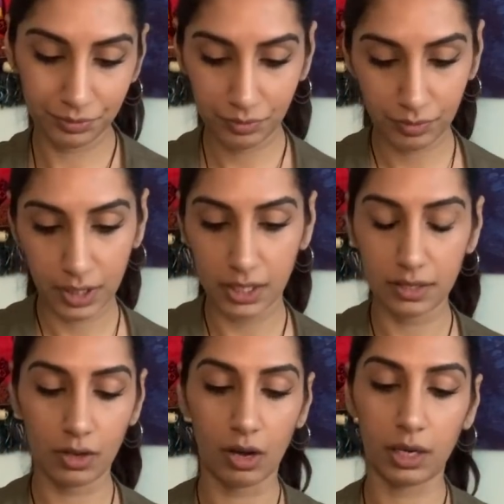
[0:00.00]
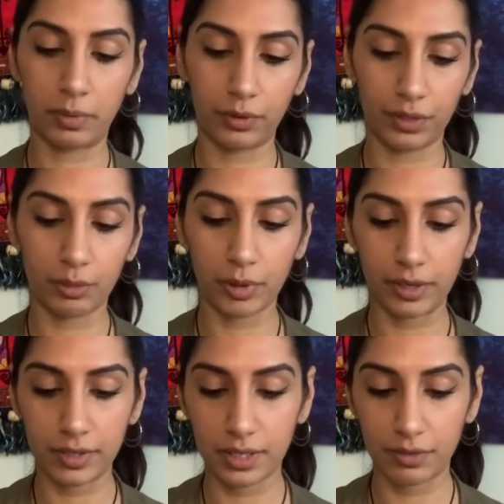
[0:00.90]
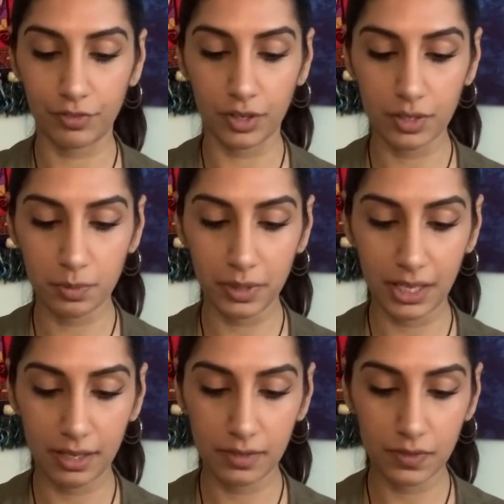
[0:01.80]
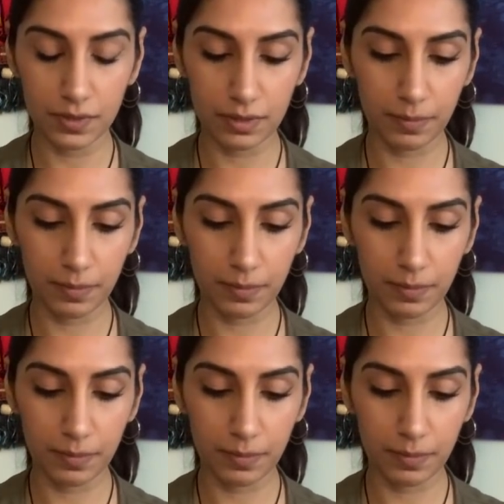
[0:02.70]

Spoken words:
Let's talk about their person first, please.